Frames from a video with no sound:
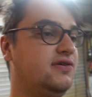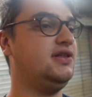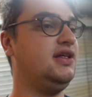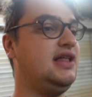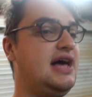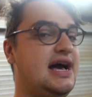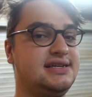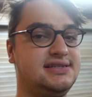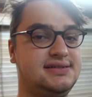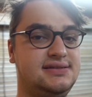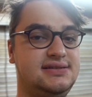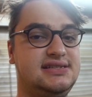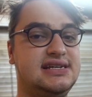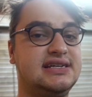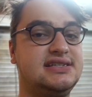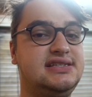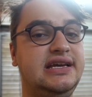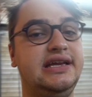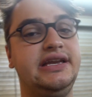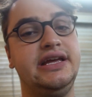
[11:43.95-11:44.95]
the last
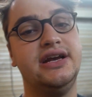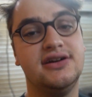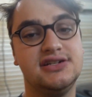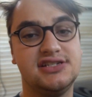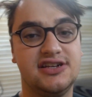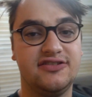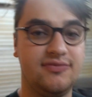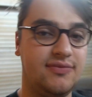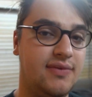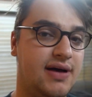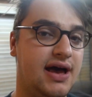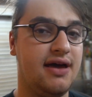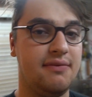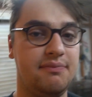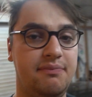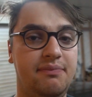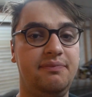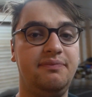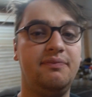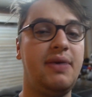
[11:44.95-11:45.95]
16 years of my
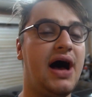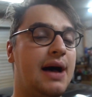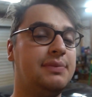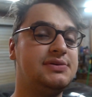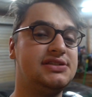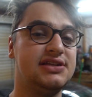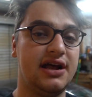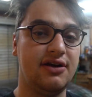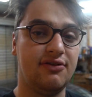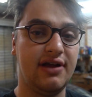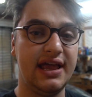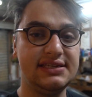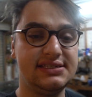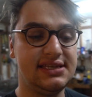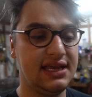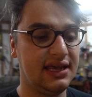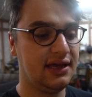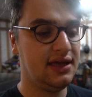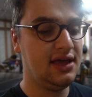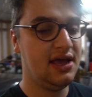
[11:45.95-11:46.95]
pops and I
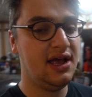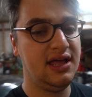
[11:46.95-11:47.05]
racing,